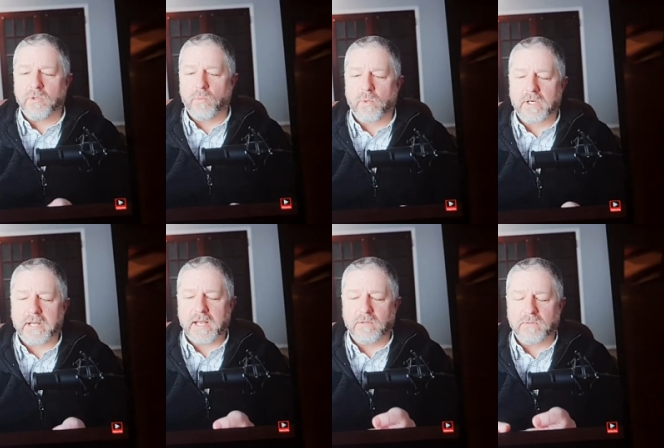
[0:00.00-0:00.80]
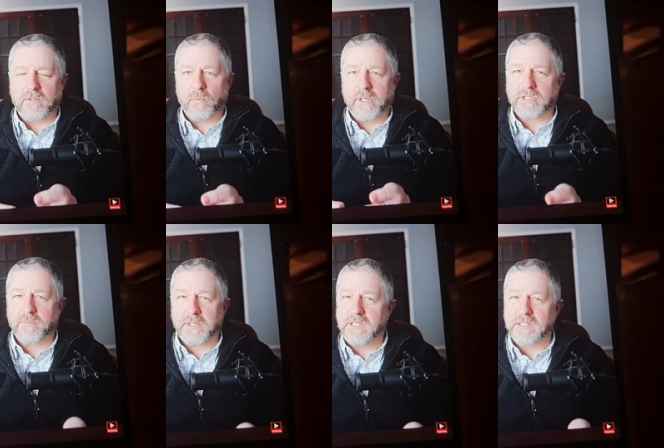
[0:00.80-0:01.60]
you need to work out
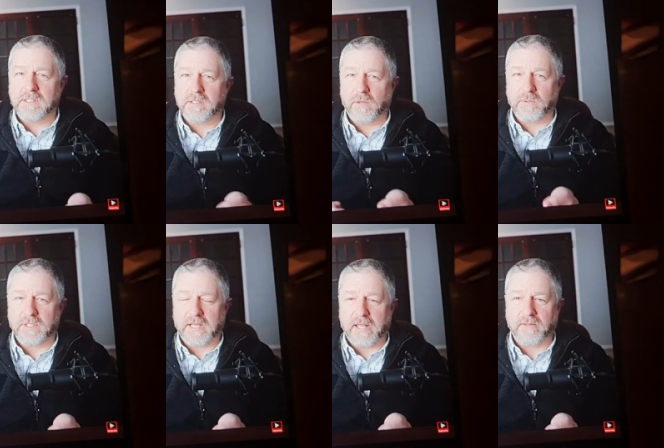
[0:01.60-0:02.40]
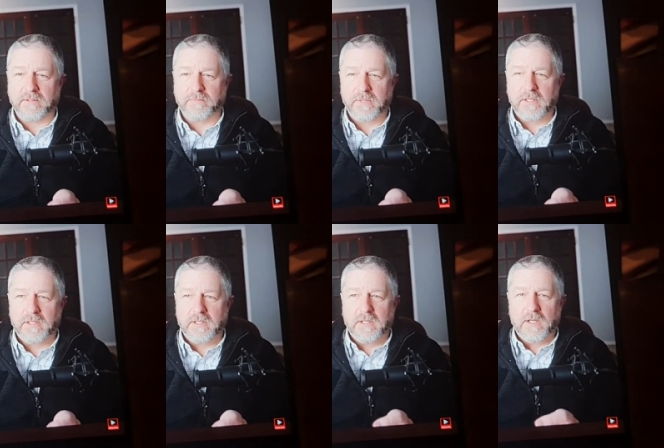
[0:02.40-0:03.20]
which pieces go
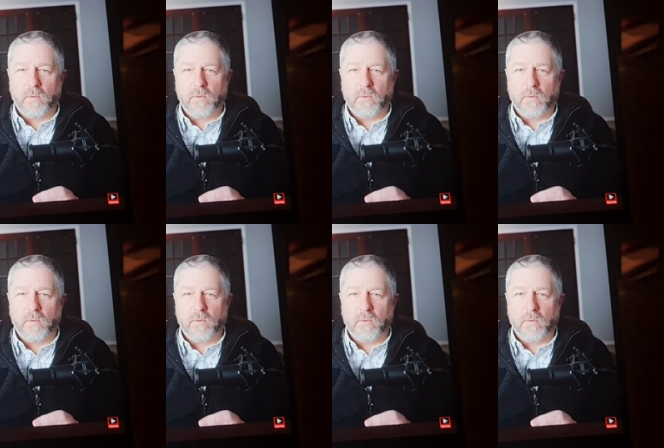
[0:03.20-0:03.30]
together.